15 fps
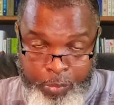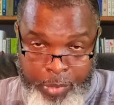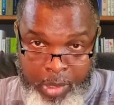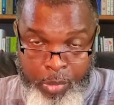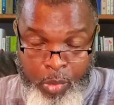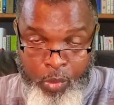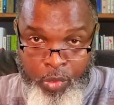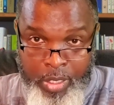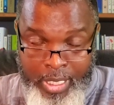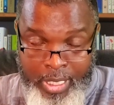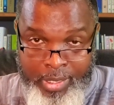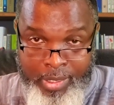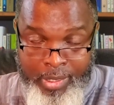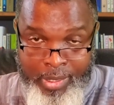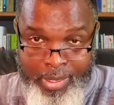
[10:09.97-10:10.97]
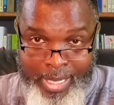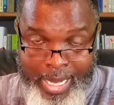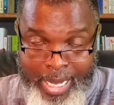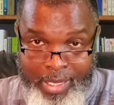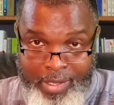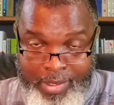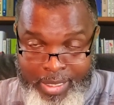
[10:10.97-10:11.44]
people were in the
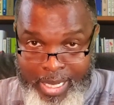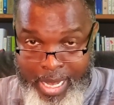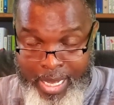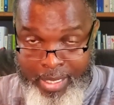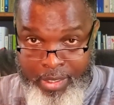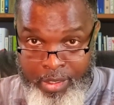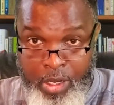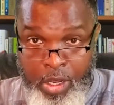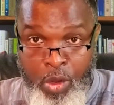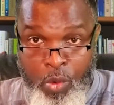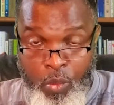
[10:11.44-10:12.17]
land of Canaan